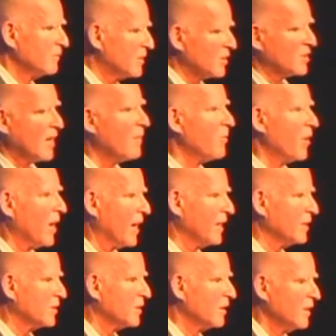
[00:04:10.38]
to
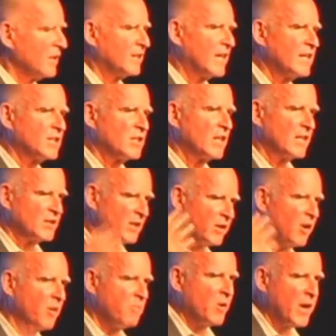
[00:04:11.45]
summarize, this is
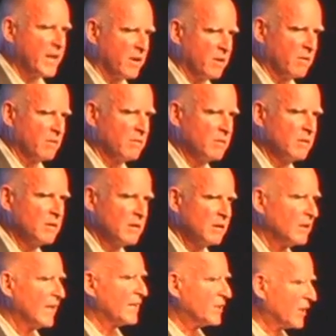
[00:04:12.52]
a
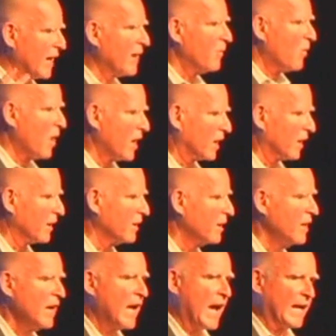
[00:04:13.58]
no-brainer. Let's get
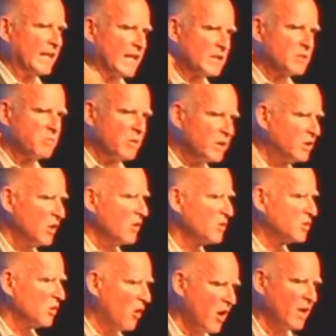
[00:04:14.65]
working, and let's
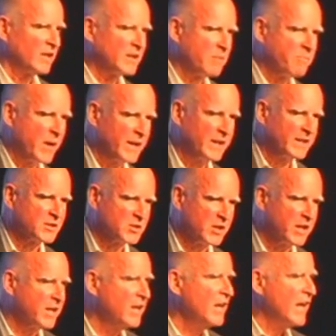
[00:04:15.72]
reduce oil
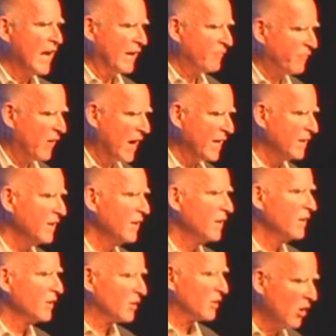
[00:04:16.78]
dependency and fight
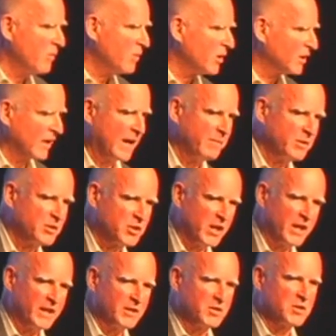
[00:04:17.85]
global climate
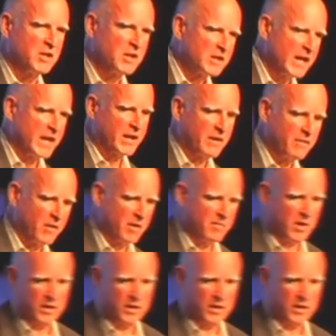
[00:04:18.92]
change. Thank you very